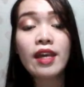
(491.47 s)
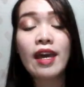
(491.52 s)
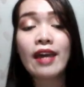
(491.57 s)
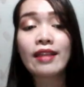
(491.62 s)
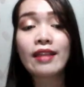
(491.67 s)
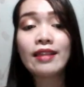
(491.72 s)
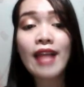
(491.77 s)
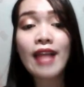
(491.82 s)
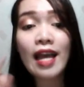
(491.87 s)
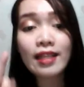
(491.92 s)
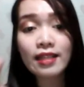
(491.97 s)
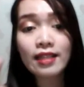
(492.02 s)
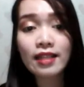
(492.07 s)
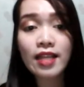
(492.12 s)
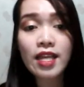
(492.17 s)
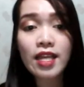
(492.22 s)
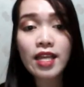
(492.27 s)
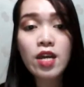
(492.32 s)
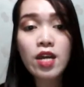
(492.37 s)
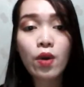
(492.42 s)
And
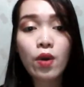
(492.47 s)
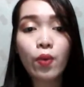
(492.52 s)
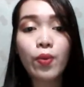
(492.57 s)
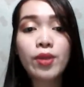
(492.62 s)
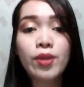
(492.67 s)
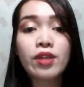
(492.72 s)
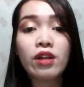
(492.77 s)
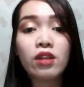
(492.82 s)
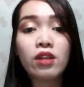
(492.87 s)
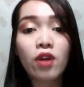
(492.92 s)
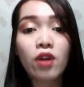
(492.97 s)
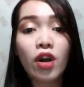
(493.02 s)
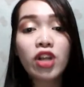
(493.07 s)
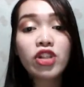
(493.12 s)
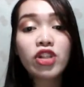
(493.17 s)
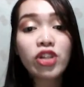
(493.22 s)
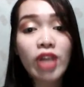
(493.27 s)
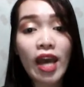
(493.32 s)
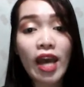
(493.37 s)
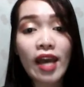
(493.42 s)
lastly, with a
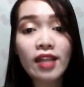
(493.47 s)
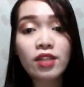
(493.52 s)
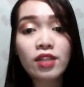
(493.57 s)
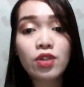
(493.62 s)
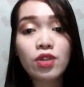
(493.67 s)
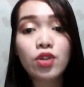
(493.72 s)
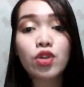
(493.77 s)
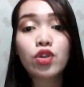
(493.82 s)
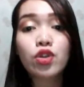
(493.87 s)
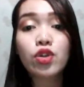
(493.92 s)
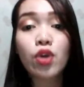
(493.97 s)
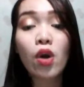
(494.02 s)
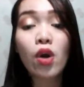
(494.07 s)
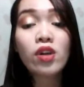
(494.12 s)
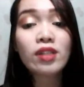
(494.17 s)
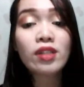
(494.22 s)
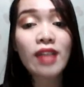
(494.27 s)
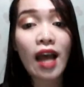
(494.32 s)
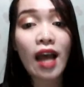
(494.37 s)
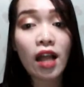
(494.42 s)
large head,
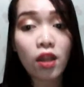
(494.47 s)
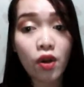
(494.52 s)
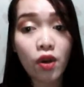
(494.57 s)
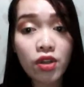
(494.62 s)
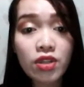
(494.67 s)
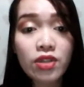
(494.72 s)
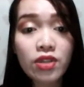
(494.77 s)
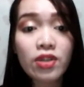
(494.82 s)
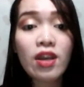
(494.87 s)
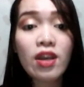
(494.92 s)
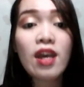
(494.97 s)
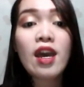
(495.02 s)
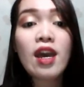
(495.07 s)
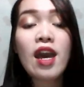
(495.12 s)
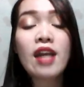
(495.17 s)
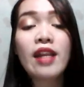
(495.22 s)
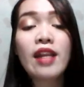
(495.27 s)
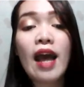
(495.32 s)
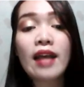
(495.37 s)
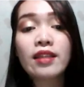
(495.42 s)
strong talons,
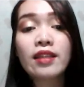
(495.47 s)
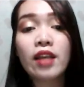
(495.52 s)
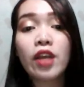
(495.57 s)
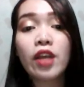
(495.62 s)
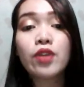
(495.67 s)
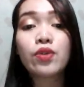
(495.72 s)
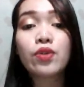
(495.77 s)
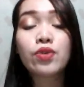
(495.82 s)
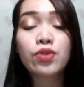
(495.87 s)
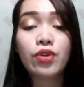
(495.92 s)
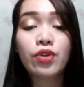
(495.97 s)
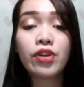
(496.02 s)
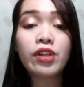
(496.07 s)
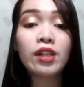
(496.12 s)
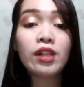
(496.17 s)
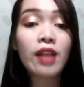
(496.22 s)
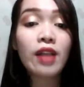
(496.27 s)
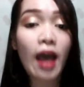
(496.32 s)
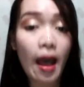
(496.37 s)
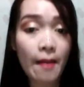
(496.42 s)
and has a
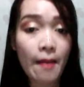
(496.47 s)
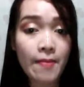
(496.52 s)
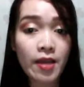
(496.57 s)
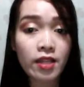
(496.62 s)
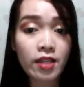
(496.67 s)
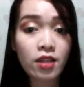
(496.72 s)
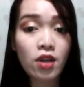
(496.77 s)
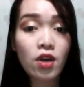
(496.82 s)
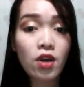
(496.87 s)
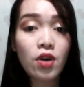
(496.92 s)
nocturnal habit,